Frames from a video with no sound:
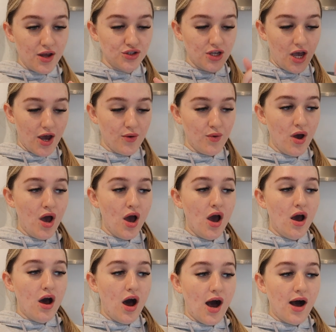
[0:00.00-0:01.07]
So,
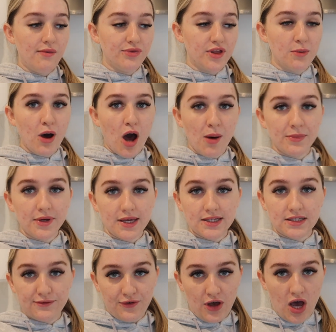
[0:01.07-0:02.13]
um, the apartment is
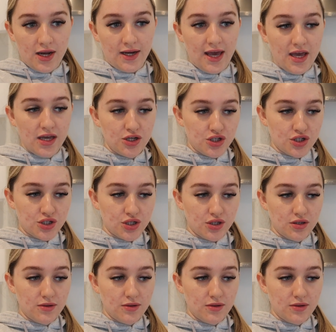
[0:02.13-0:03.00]
furnished